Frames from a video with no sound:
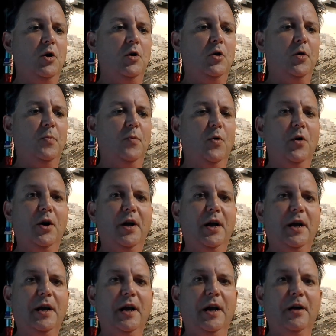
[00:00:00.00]
Good morning
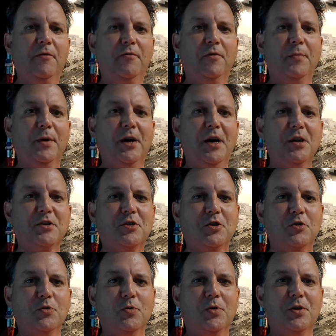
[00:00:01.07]
again from Augusta,
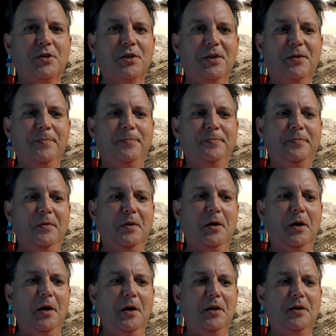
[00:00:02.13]
Georgia.
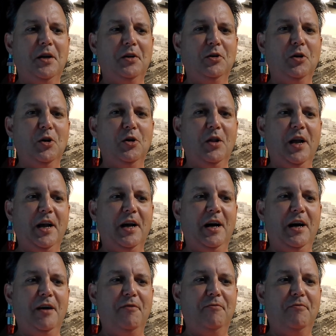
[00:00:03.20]
It doesn't look like
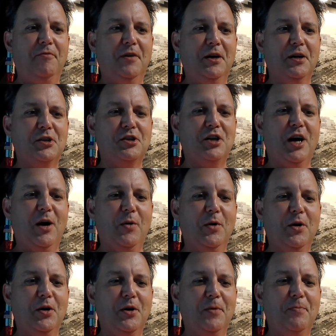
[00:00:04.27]
I've
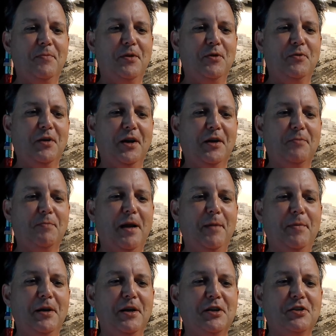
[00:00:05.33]
showered. You think
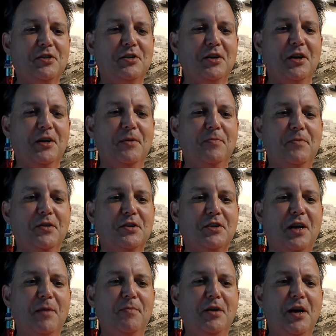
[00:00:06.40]
maybe it's the
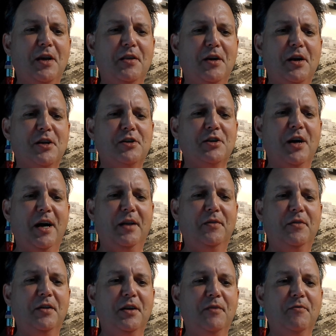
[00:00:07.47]
same day that I shot
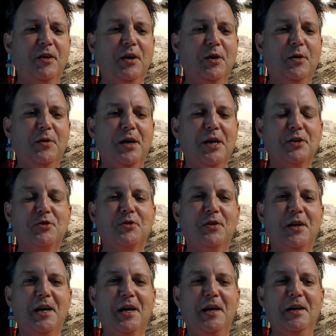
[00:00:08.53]
the video
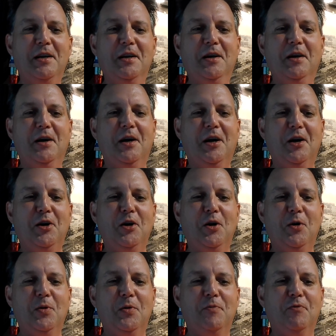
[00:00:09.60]
yesterday.
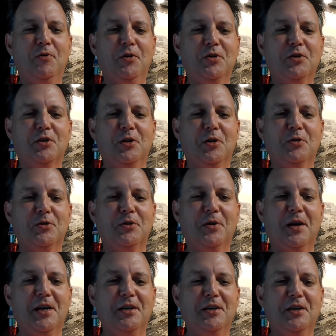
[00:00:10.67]
No, full disclosure,
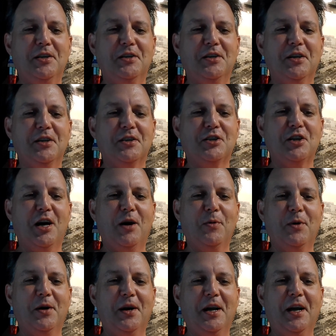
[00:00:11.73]
I did
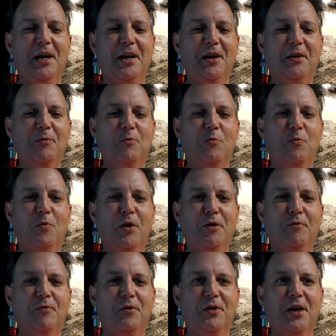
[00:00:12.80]
shower. I had a
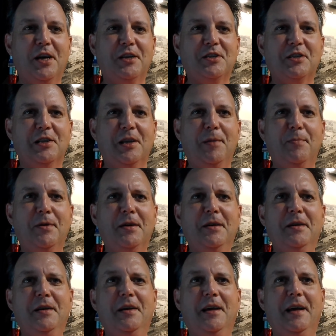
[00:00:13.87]
wonderful night's sleep
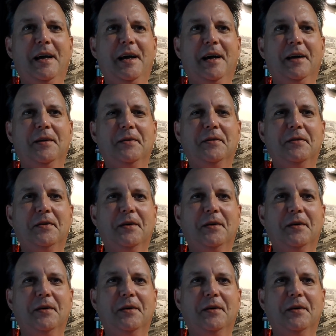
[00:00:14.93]
and